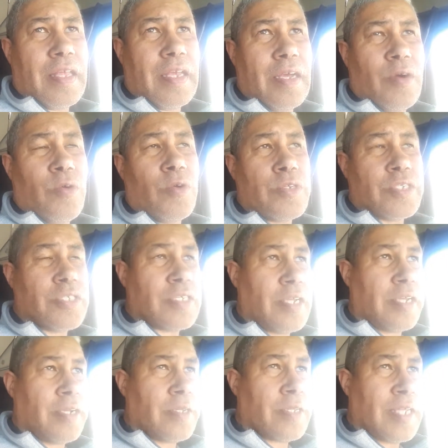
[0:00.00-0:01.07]
or just a
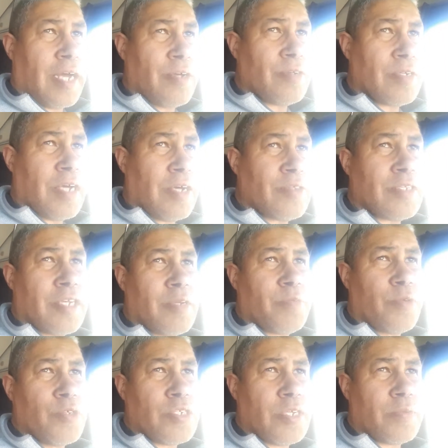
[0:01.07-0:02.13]
little town outside
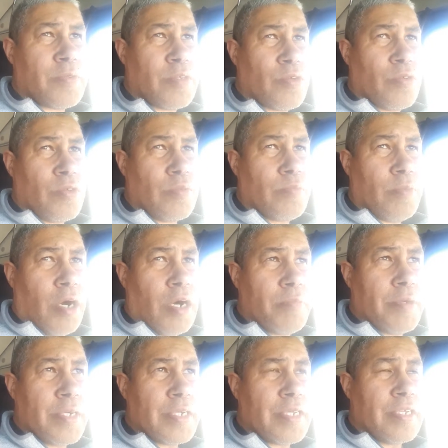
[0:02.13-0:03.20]
Port Shepstone called
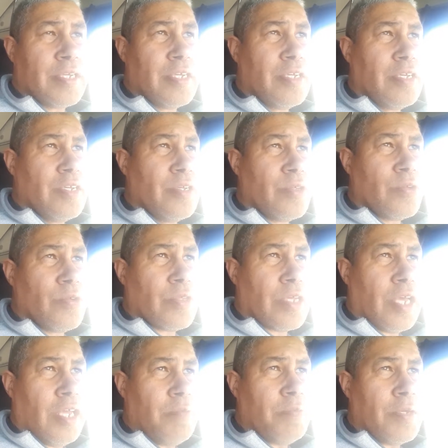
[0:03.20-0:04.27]
Marburg, to the
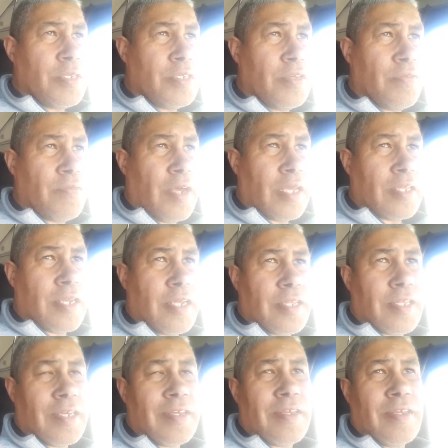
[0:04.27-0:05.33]
NPC factory
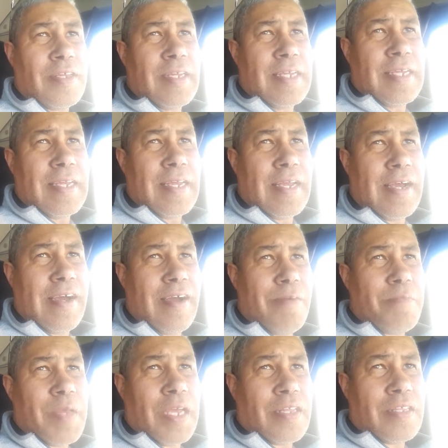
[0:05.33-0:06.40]
there,
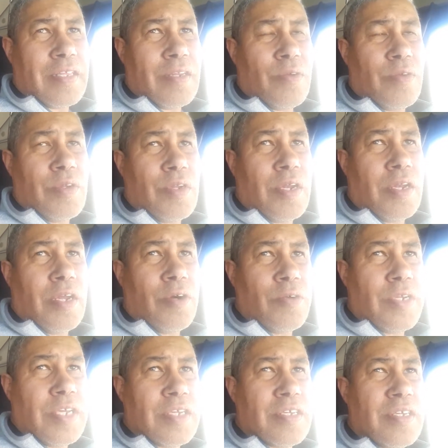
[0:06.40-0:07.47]
and then
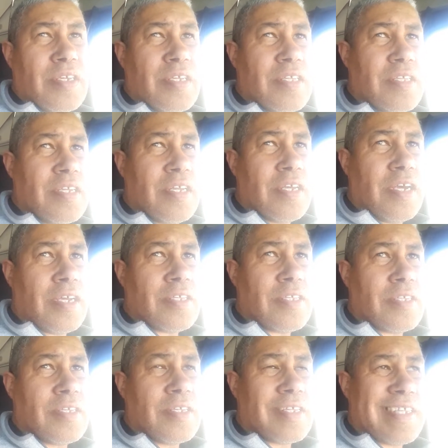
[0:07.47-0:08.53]
loading
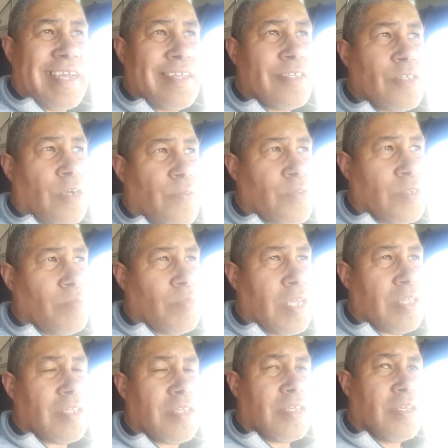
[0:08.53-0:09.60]
38 tons of
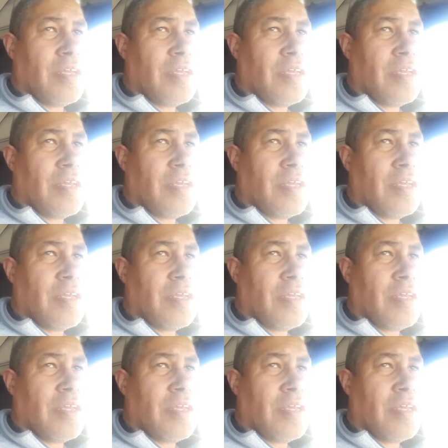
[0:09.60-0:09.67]
cement